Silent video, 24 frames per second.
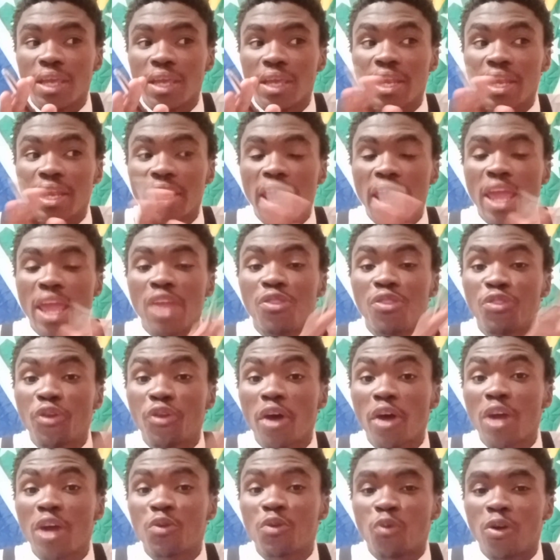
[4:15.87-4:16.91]
in a
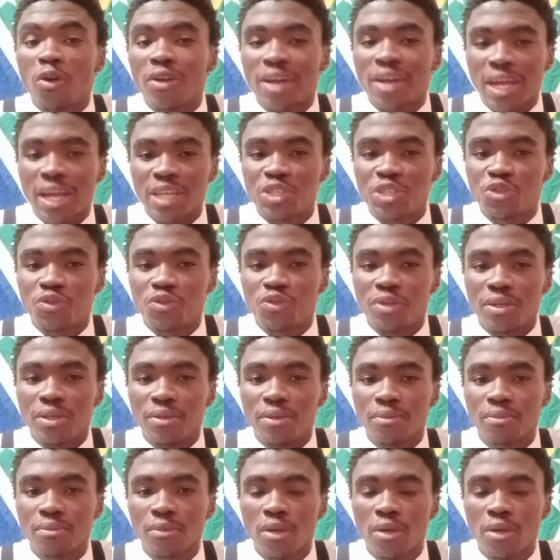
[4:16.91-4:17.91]
third world country,